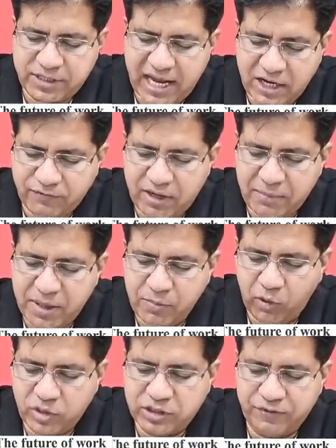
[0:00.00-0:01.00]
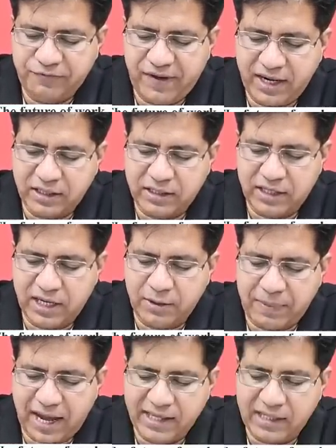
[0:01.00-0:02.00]
that will be most
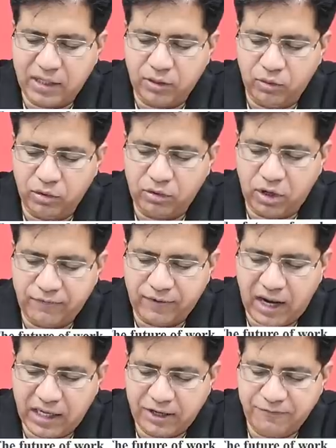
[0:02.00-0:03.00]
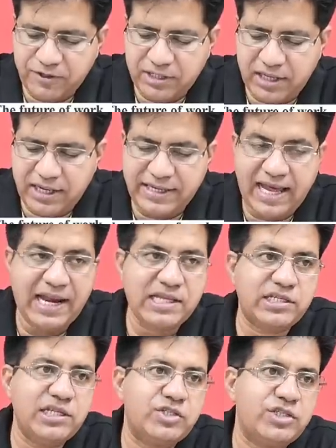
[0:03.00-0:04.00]
affected by the growth of artificial
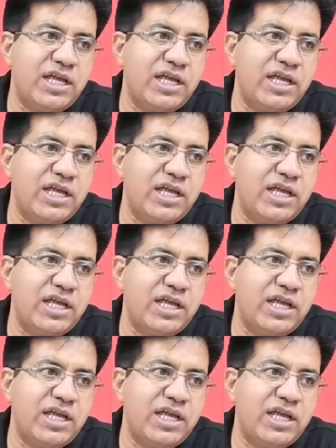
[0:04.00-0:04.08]
intelligence.